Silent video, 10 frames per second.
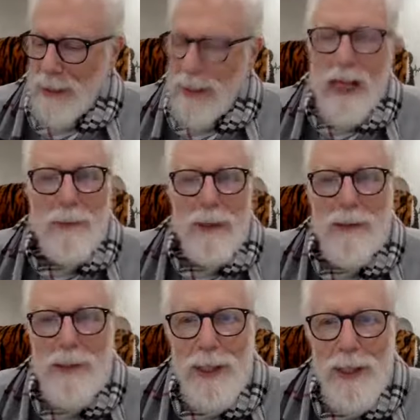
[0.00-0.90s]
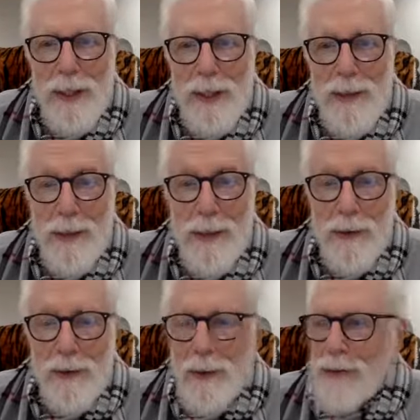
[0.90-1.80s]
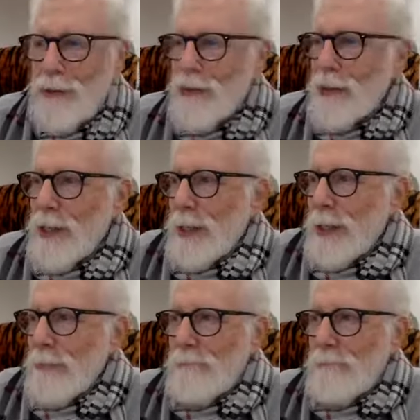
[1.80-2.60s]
Kabbalistic and Initiatory Society.